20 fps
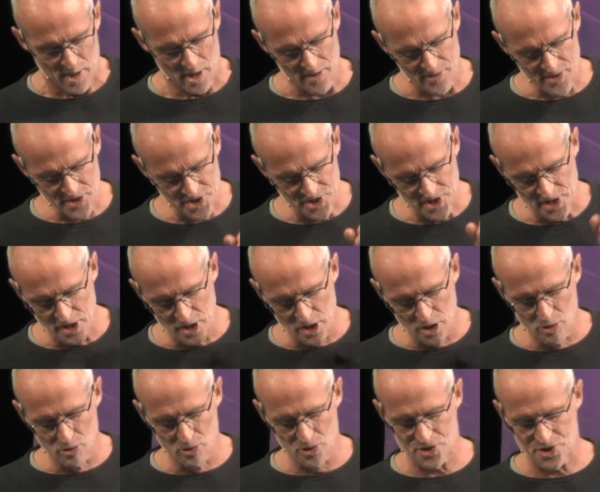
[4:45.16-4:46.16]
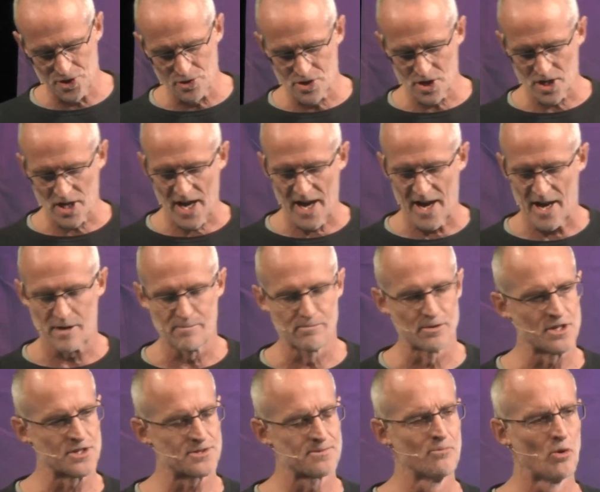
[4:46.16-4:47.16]
This is in a lawsuit again, but
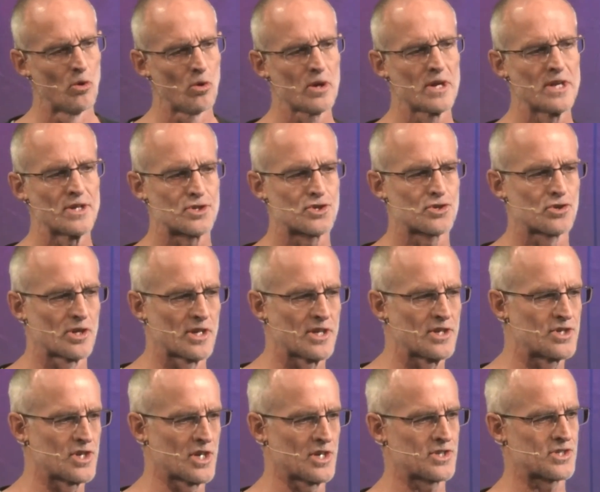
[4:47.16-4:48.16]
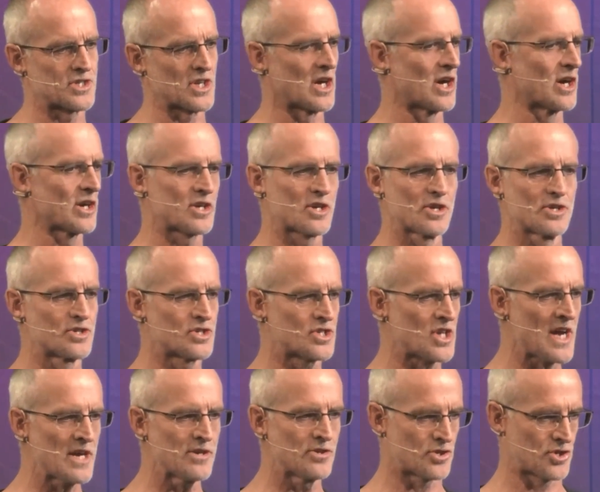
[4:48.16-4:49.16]
it's more literally just a
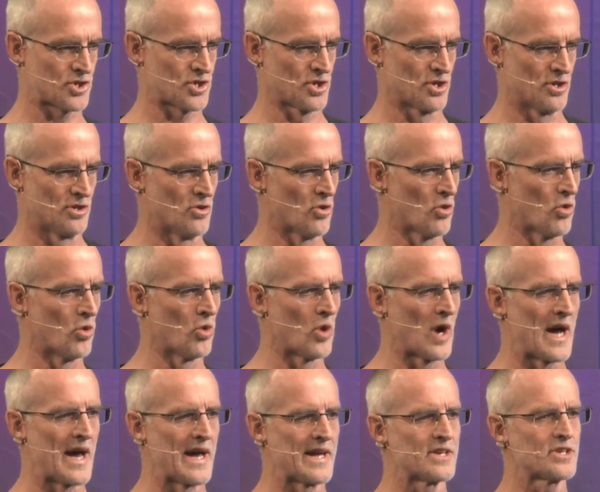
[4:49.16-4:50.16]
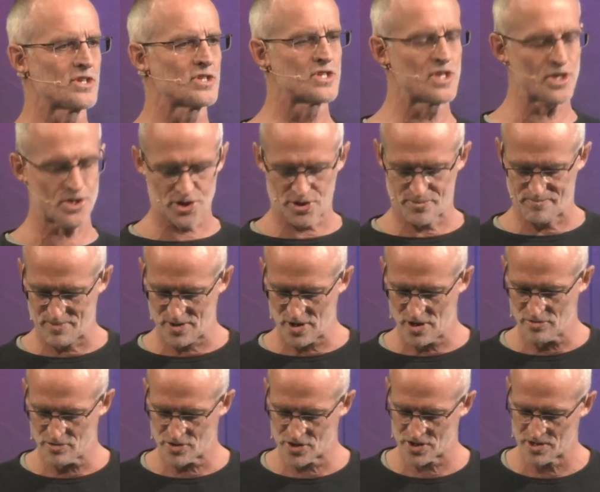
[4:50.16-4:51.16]
contention or a
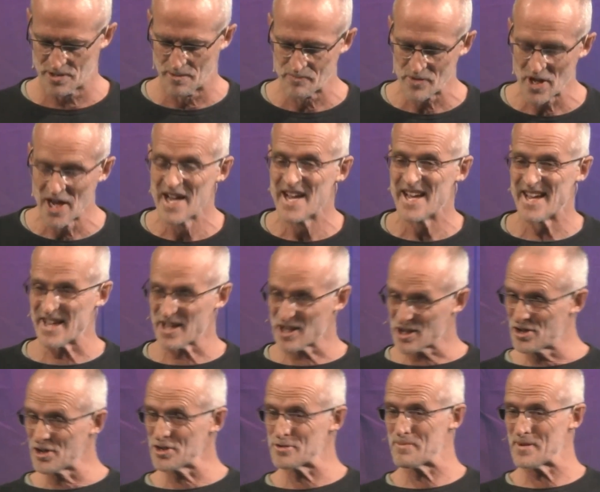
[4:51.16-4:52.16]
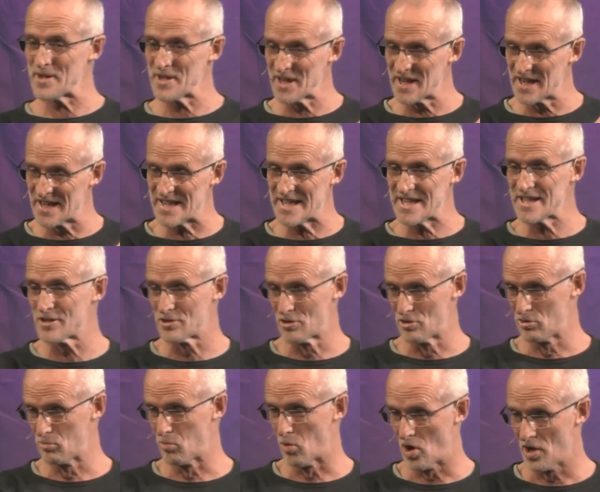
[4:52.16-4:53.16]
dispute. It could be a
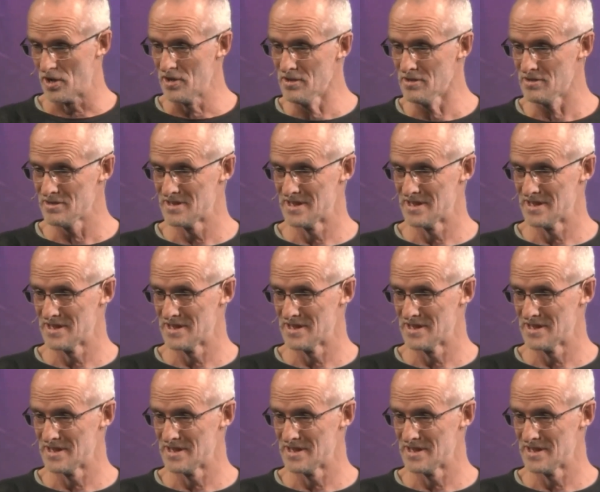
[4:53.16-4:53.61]
legal one,